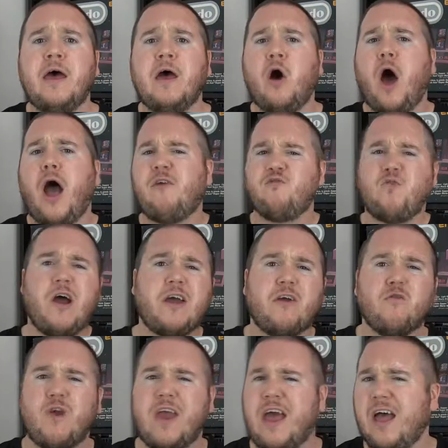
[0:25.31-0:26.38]
I rung
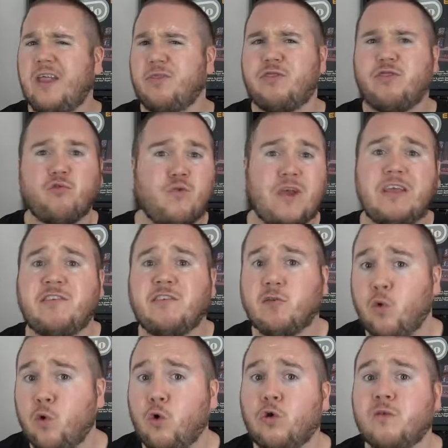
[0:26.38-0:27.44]
around 3
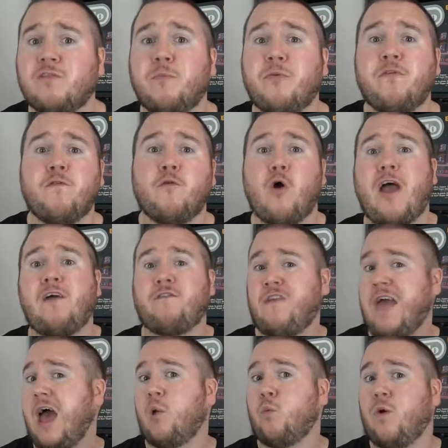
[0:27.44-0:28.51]
stores before I
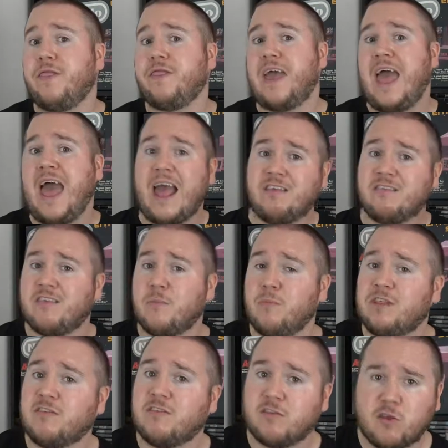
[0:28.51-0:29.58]
found one that had some
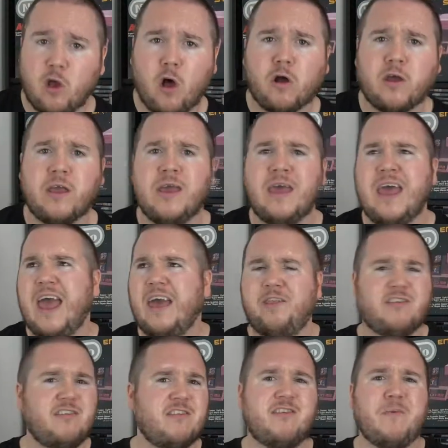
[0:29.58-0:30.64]
in stock, and
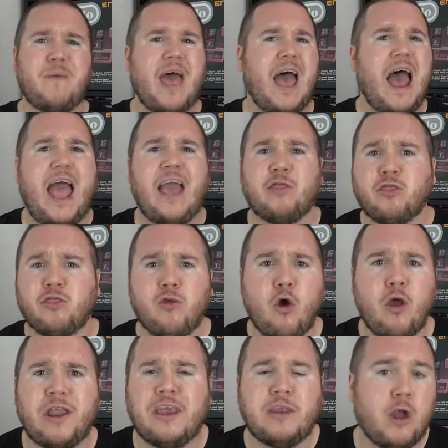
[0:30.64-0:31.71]
this is about
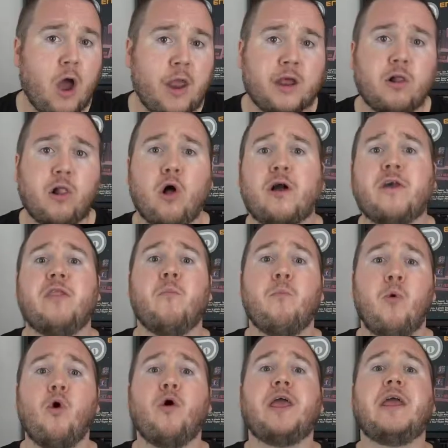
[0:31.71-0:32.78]
8:30, 9 o'clock in the
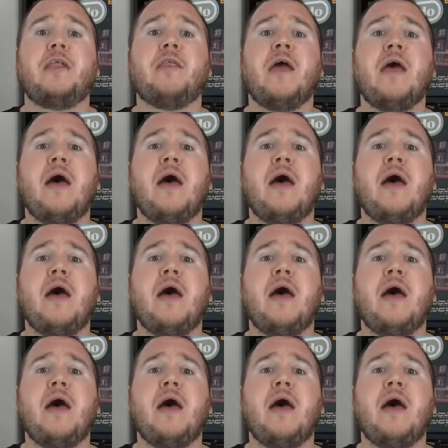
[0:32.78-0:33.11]
morning.